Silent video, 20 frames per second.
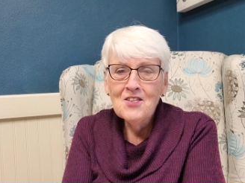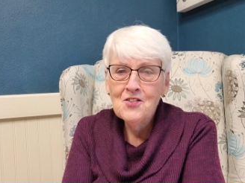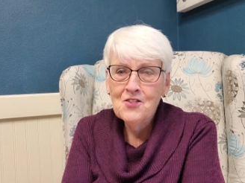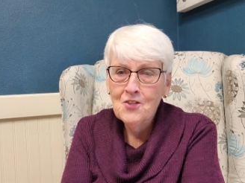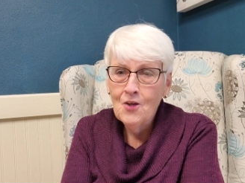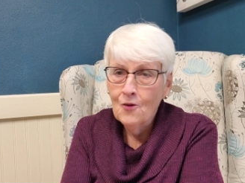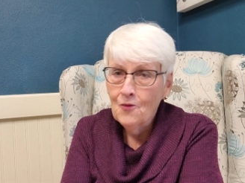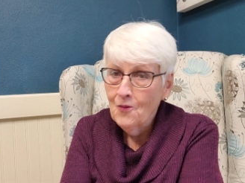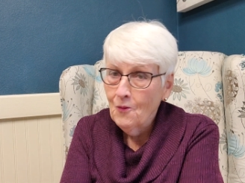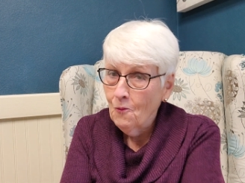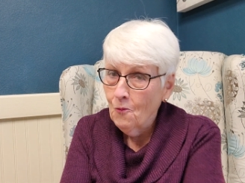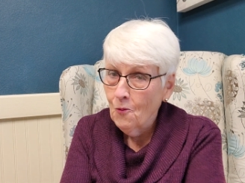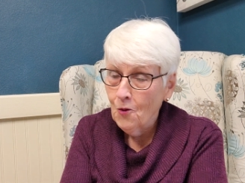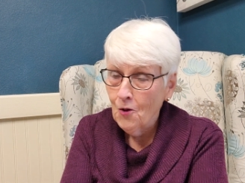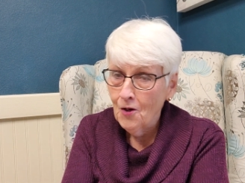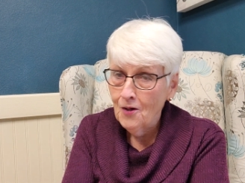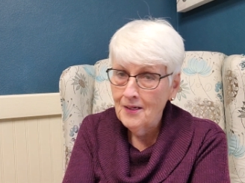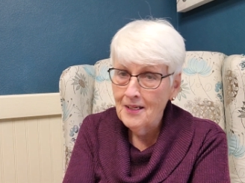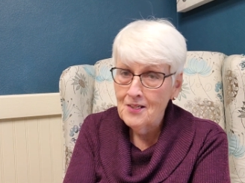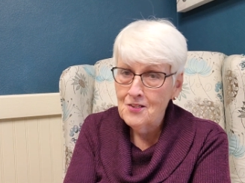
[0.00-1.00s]
so the
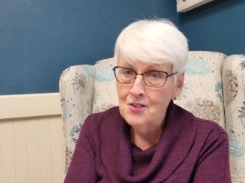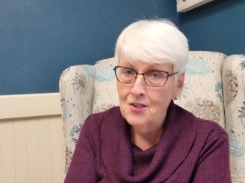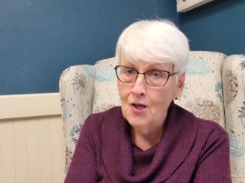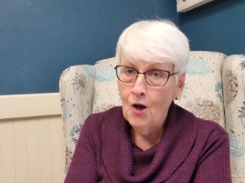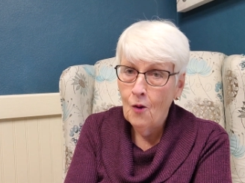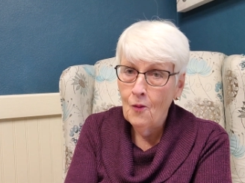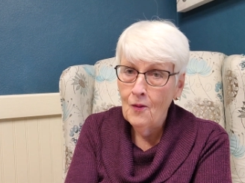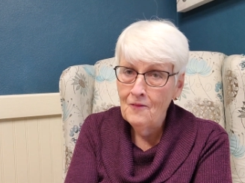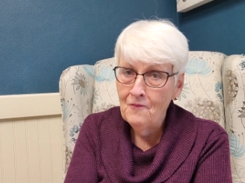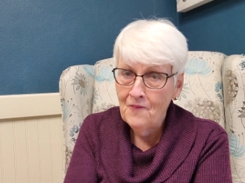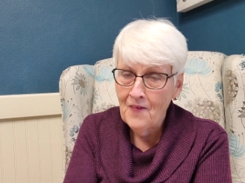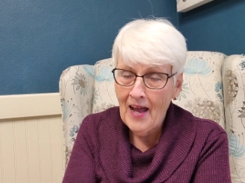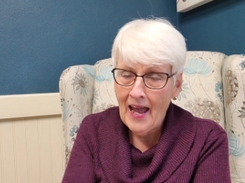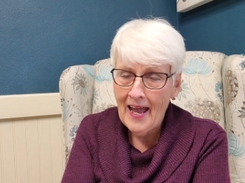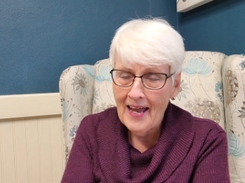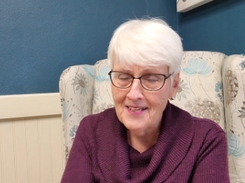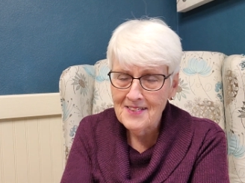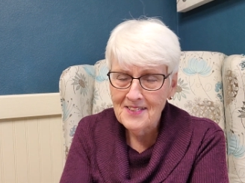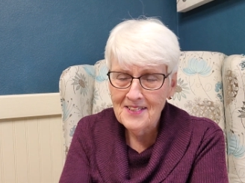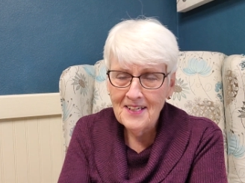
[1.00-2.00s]
world is going
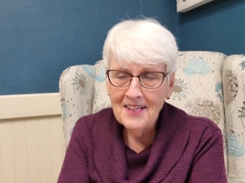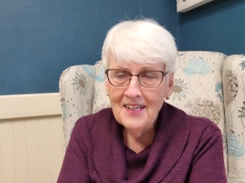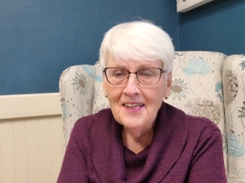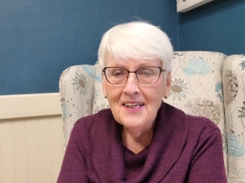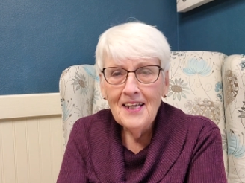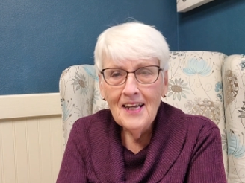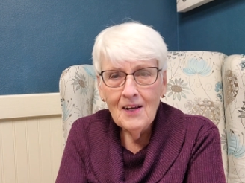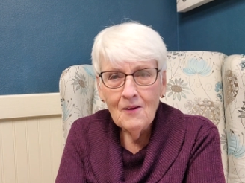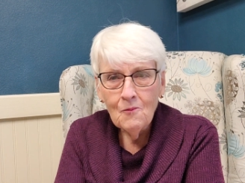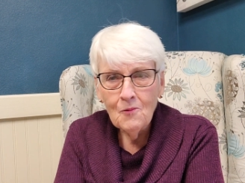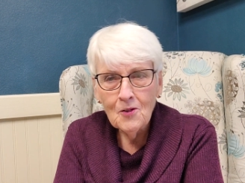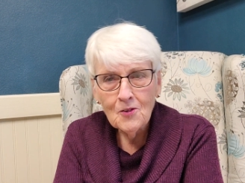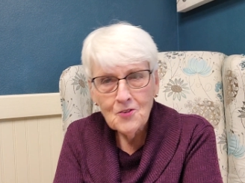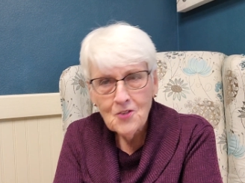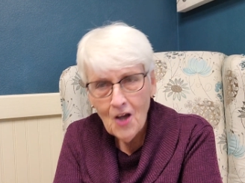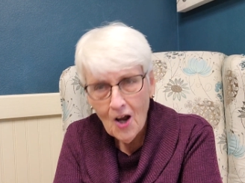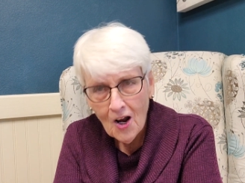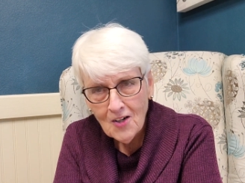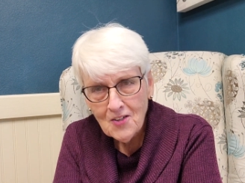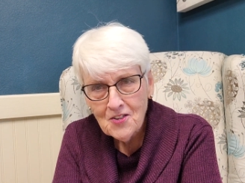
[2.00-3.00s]
fast. We'll
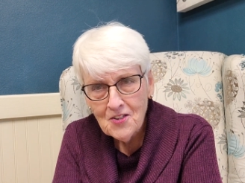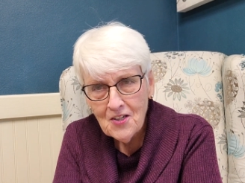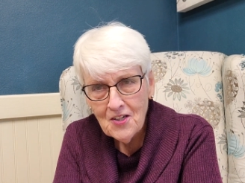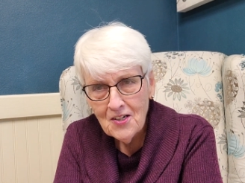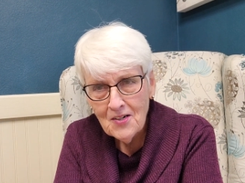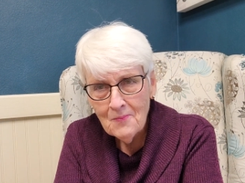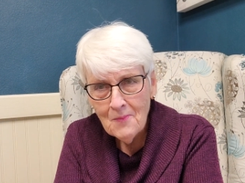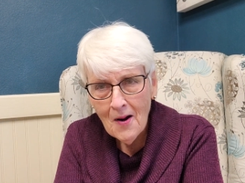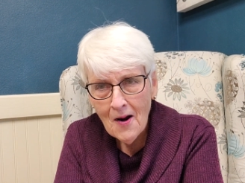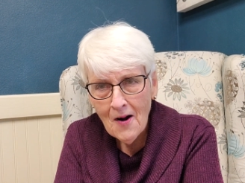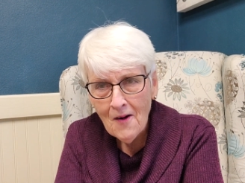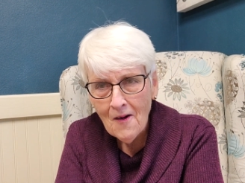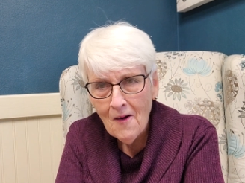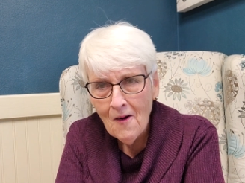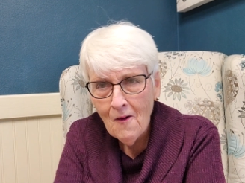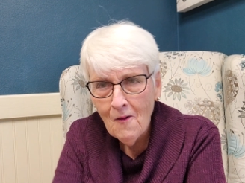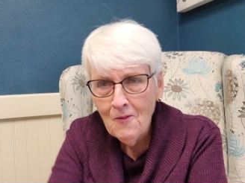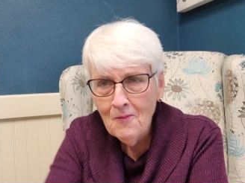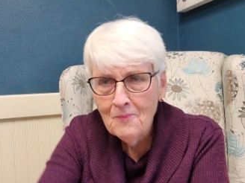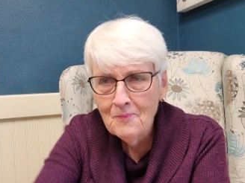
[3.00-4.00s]
talk to you
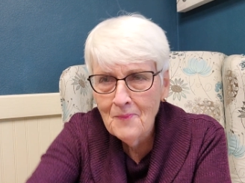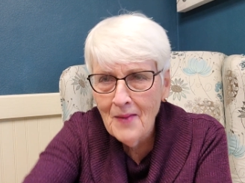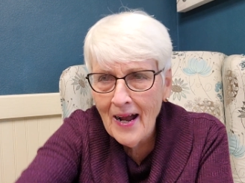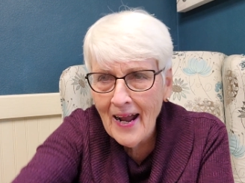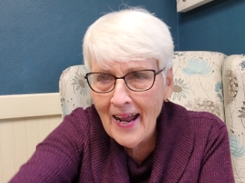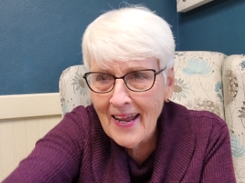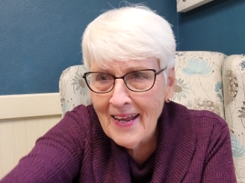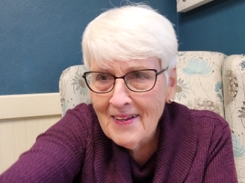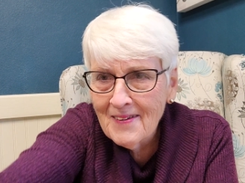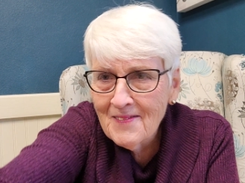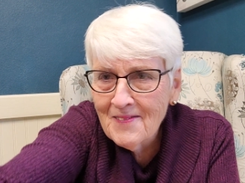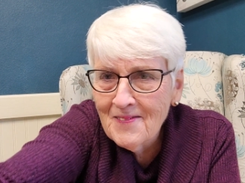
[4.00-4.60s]
tomorrow. Bye.